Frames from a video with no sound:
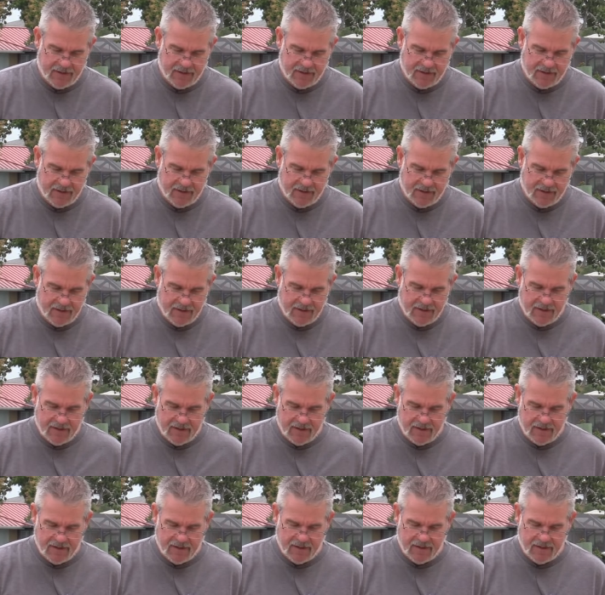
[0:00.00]

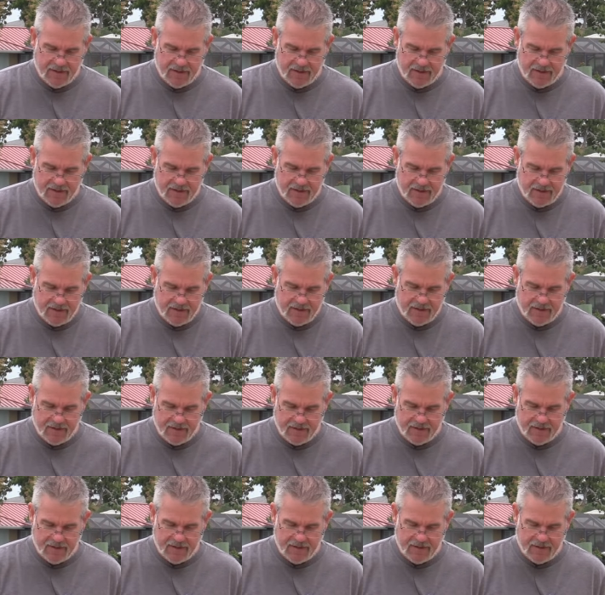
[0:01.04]

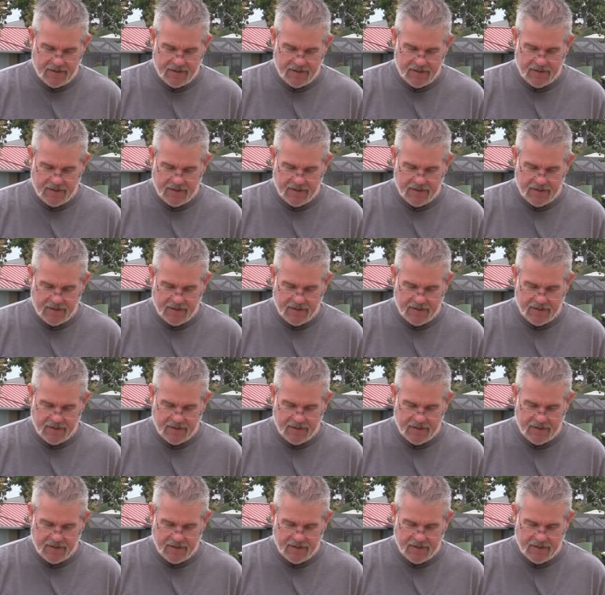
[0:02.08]
(silence)